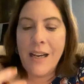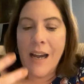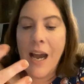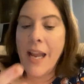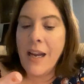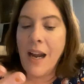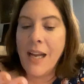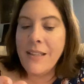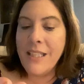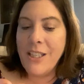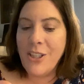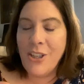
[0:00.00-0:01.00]
I
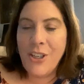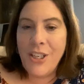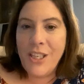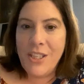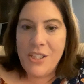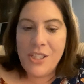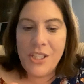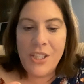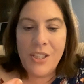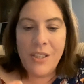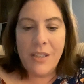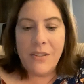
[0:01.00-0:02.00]
highly encourage,
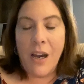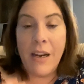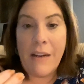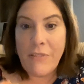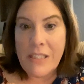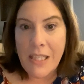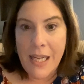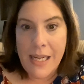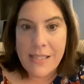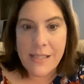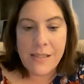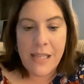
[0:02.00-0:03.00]
not every
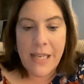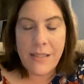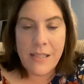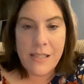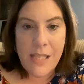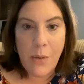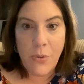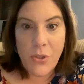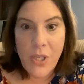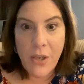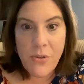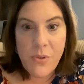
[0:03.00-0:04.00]
class is like this. I will
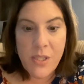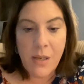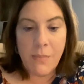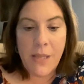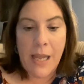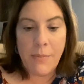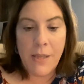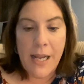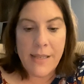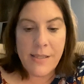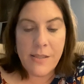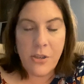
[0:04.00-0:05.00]
tell you some lab
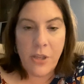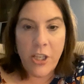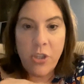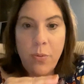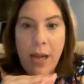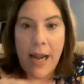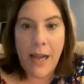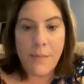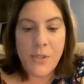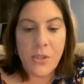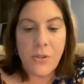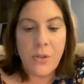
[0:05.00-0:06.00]
classes are like, you
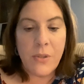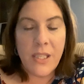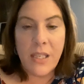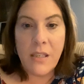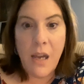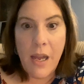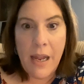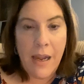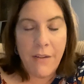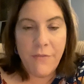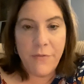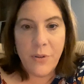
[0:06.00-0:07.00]
absolutely cannot
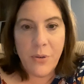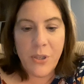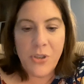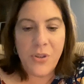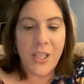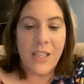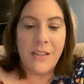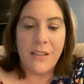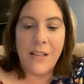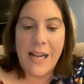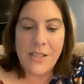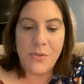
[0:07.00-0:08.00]
have food and drink in the
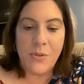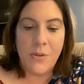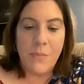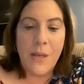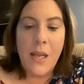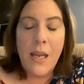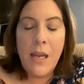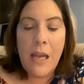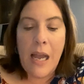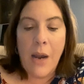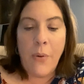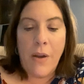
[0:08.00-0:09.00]
classroom.
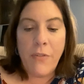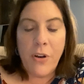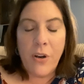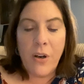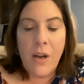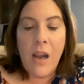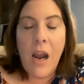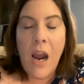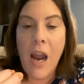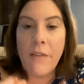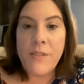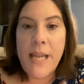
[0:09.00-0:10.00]
However,
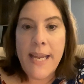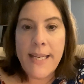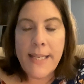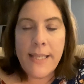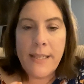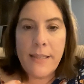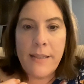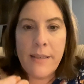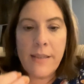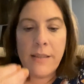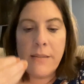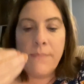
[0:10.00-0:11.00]
I've taken
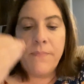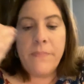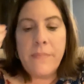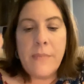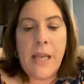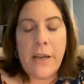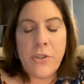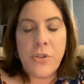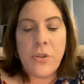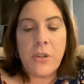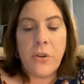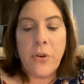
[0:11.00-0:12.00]

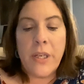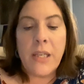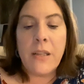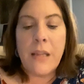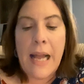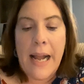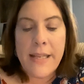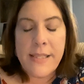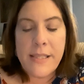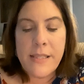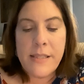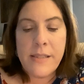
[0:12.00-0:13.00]
extra learning
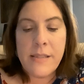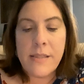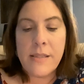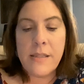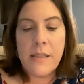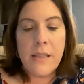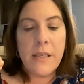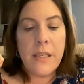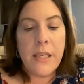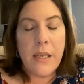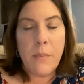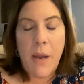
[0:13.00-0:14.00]
classes
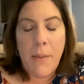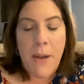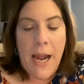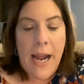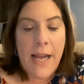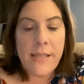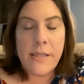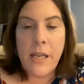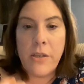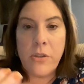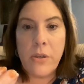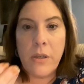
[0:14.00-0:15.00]
in my past,
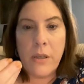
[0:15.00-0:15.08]
and